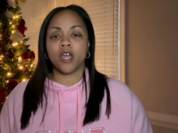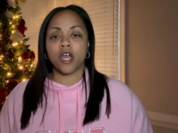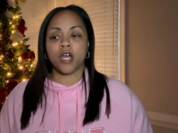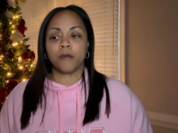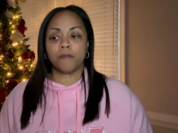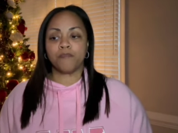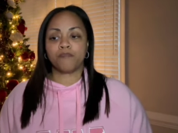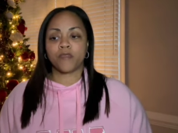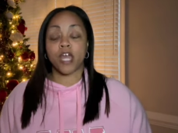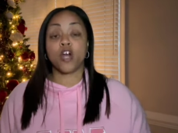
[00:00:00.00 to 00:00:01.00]
um,
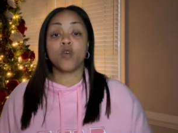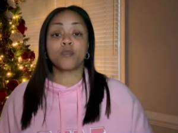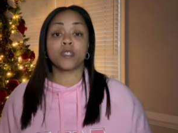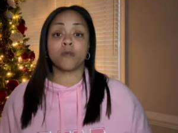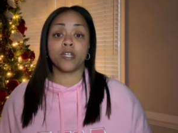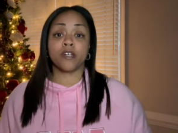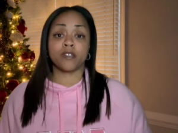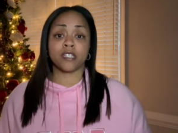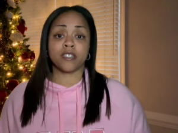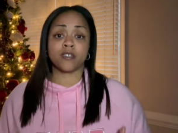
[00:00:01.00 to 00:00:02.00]
help someone else
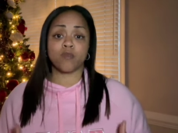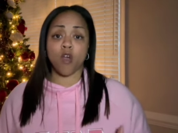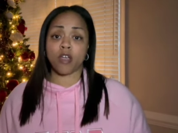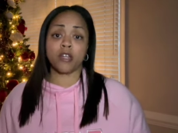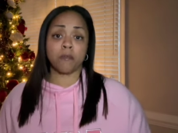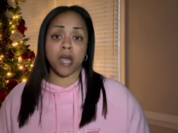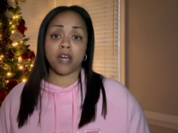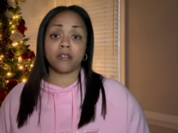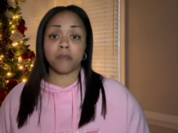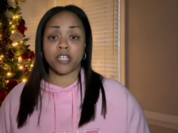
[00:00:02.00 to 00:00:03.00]
that's walking a
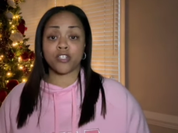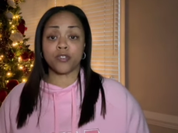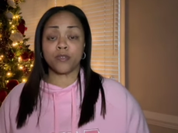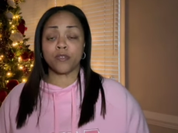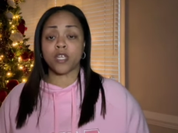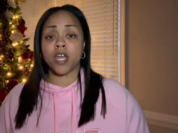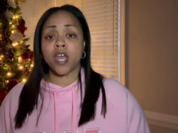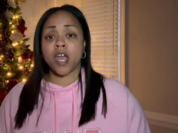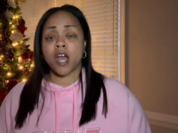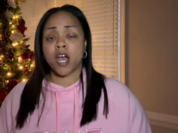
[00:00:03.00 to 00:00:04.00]
mile in my shoes.
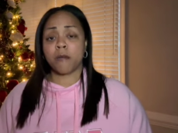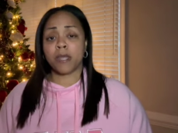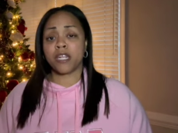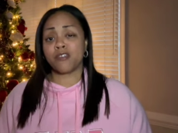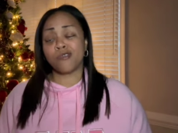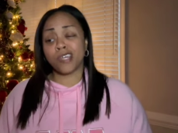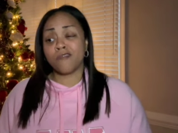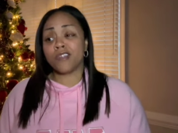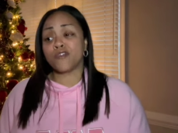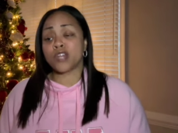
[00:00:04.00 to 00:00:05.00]
Um, and you,
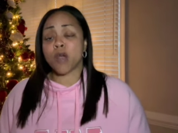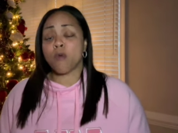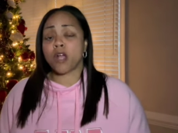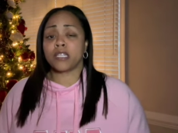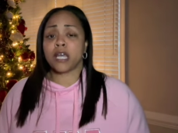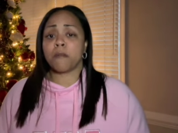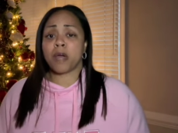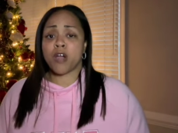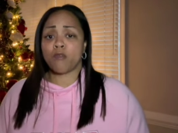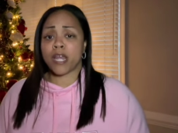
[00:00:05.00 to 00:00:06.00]
even if you're not walking that
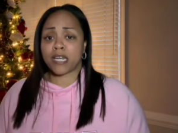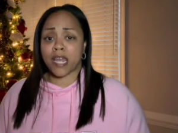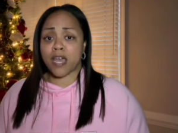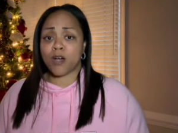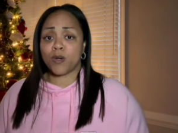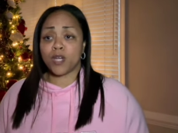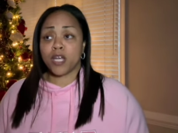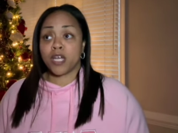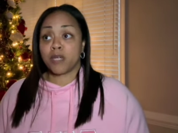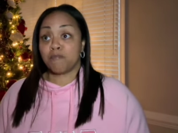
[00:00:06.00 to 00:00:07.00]
mile right now,
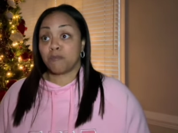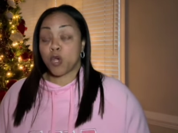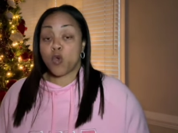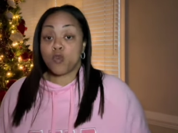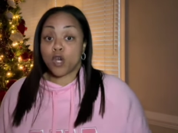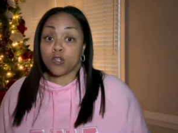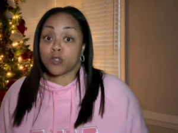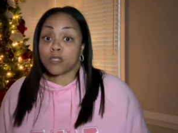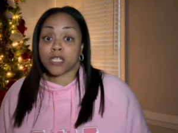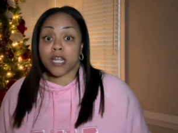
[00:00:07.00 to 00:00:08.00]
who knows
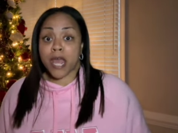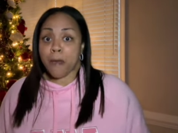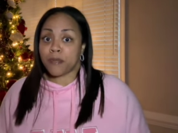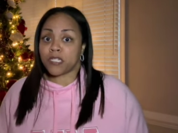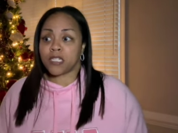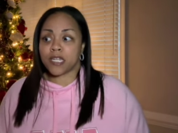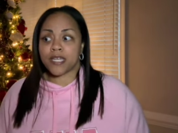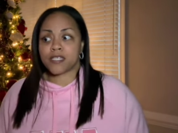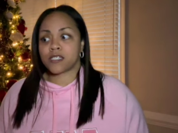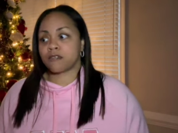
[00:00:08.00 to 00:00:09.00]
what's going to happen in the
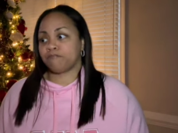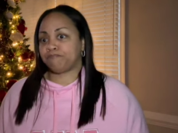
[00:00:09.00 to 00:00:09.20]
next